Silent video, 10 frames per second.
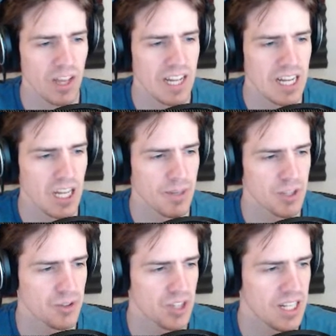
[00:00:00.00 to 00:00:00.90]
how the hell am
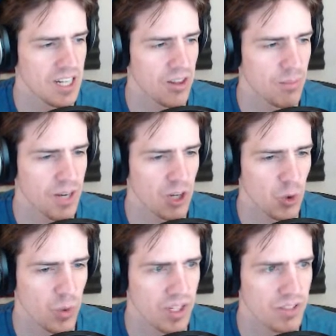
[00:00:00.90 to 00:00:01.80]
I supposed to get it out of the
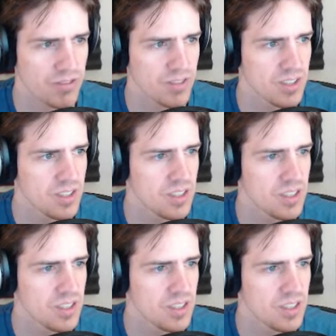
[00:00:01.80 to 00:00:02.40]
microwave?